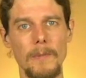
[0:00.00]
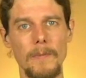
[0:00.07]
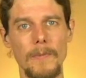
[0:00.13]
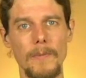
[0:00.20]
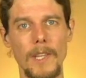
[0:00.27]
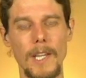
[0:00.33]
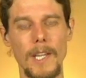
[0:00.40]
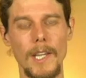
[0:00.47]

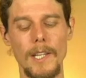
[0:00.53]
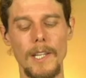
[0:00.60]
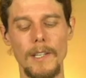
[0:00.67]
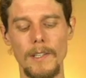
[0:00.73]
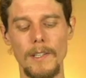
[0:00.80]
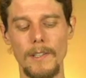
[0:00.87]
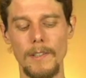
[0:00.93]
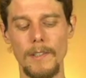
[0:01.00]

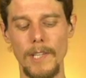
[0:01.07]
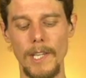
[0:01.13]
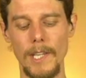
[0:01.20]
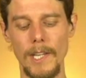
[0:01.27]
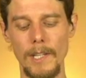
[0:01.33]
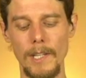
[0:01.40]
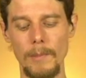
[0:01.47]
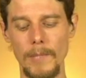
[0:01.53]
And they
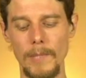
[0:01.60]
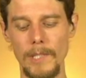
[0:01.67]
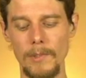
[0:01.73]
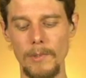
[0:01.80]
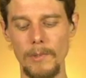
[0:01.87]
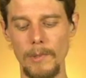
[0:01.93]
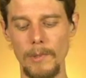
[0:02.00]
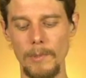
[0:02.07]
help me to
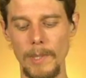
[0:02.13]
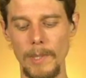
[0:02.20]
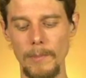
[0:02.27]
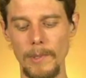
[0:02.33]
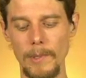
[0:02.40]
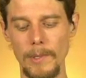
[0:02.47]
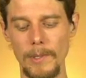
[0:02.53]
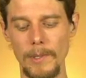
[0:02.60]

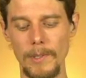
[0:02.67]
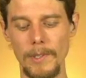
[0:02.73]
remember